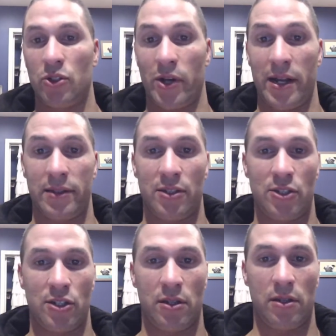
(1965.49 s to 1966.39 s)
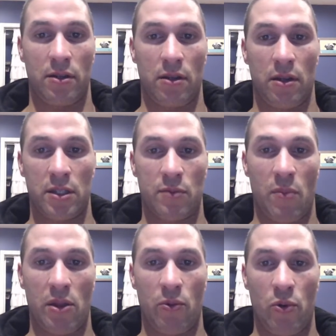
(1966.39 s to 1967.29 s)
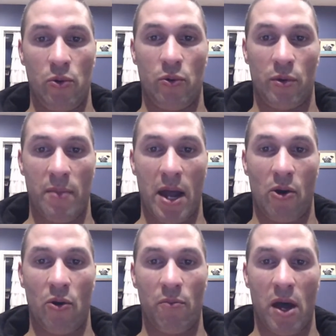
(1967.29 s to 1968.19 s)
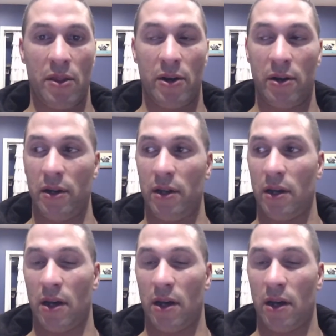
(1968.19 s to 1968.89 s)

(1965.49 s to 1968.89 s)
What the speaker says: transition this mother wound with my own mother,